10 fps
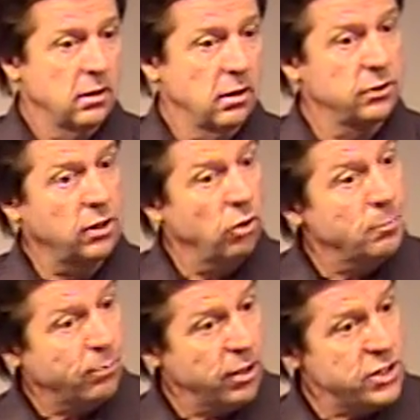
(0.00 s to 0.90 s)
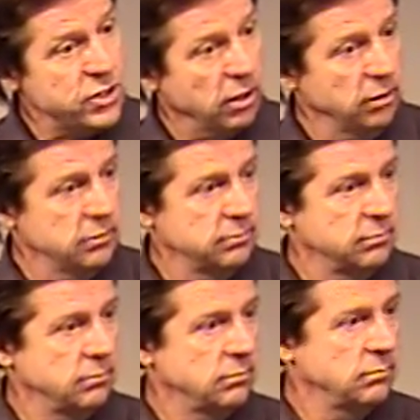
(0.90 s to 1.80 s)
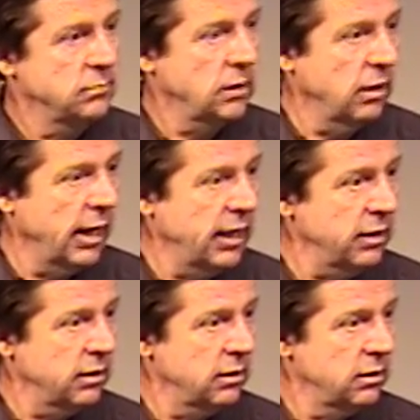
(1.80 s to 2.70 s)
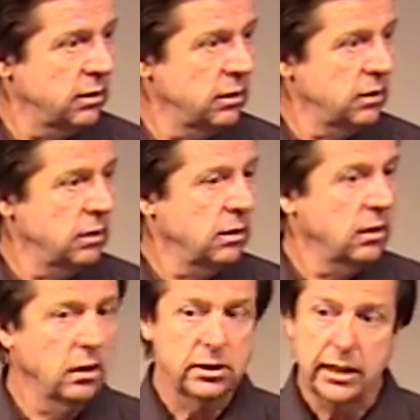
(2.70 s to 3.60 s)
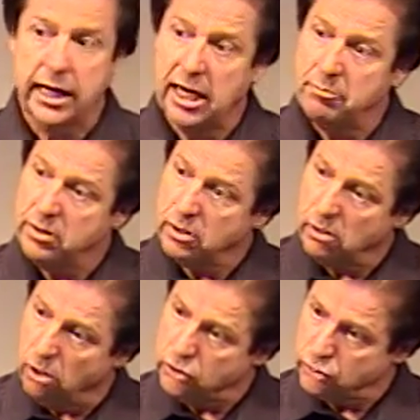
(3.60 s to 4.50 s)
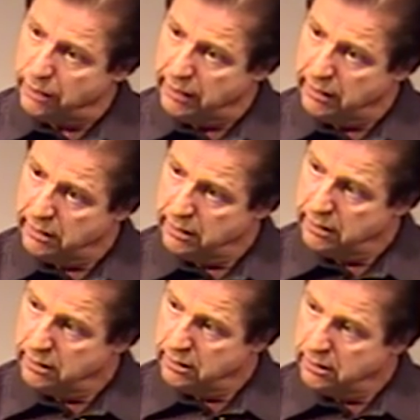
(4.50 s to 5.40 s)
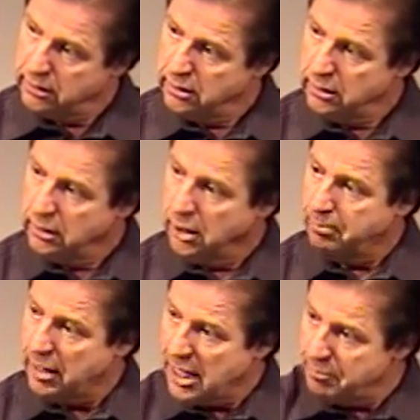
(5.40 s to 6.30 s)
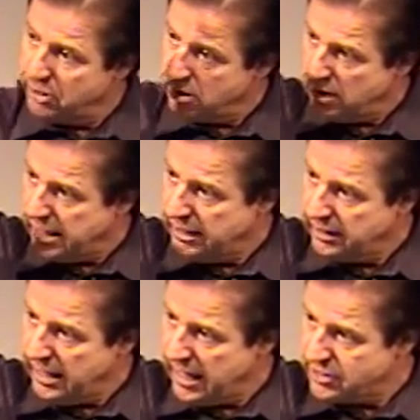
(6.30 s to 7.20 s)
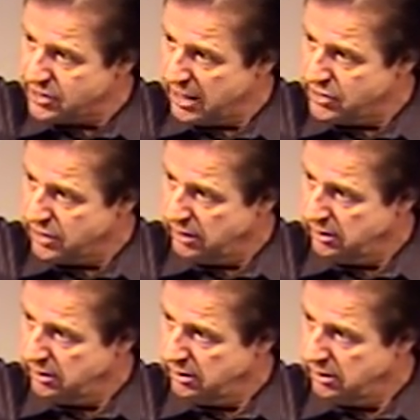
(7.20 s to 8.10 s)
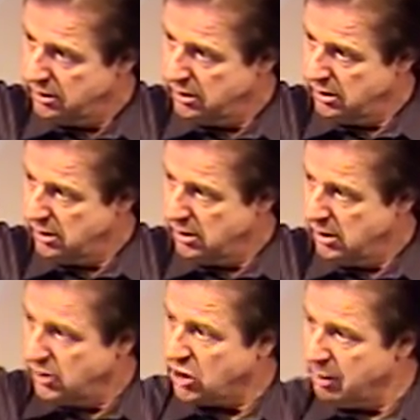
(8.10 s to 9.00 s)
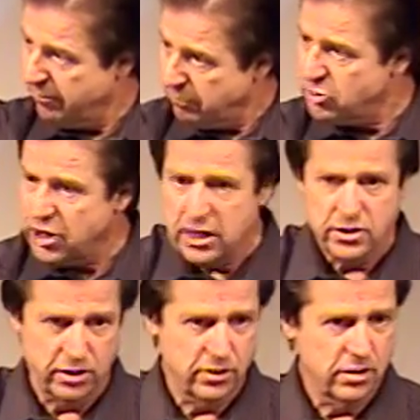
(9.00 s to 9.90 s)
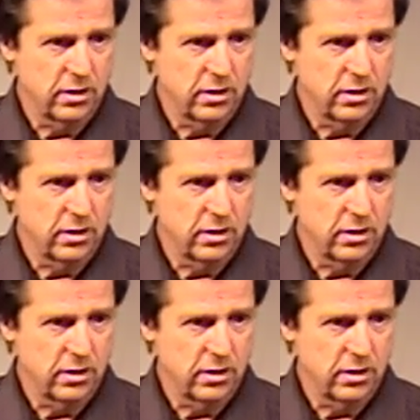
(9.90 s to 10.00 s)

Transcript: or Joe the preacher, all right? Or Sam the grocery or Bob at the, at the gas station. It's coming from Jesus.